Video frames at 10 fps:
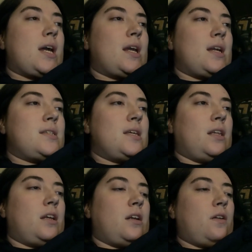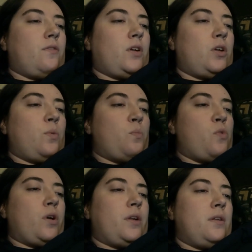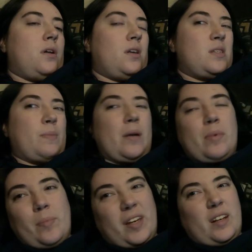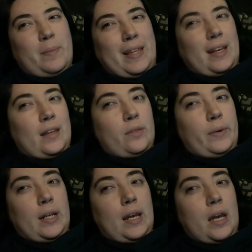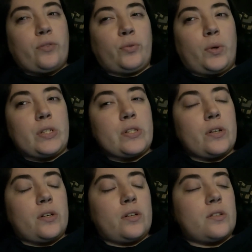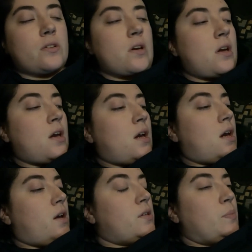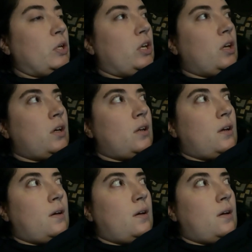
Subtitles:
Atelier Volume 1. It's probably going to be like a 3.5-4 stars. That's pretty good.